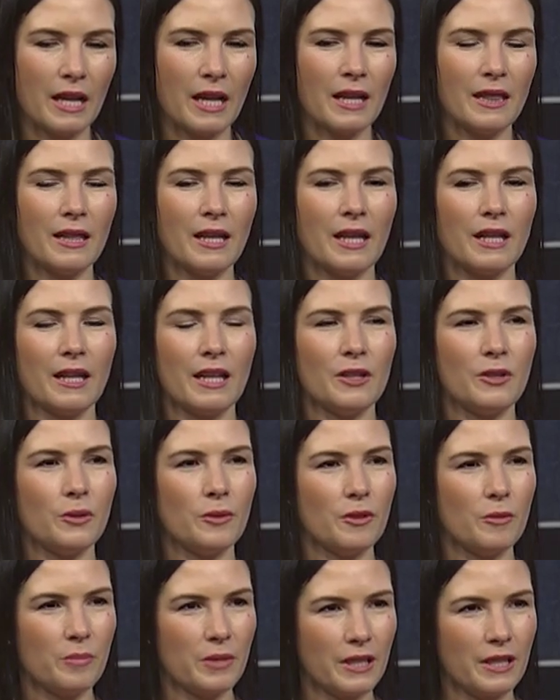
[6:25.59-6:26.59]
and then I knew
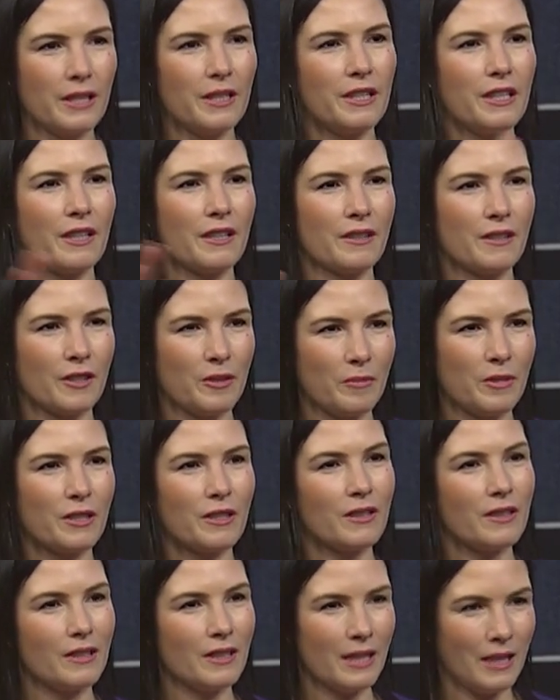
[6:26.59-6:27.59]
the beginning, the
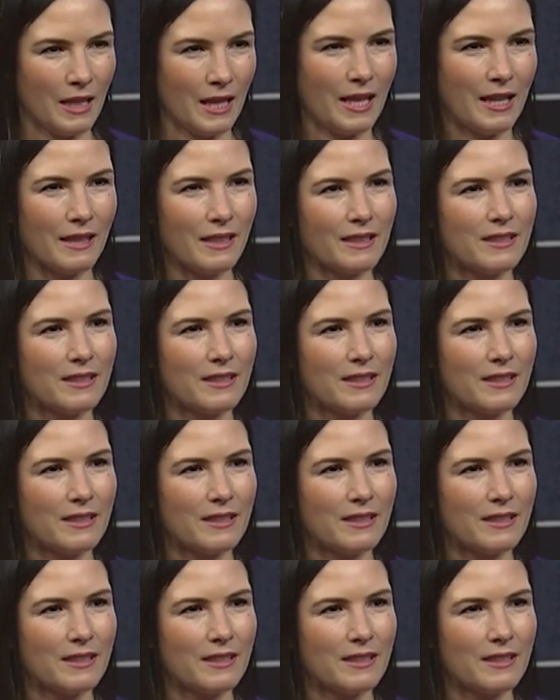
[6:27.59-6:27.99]
middle, and the end.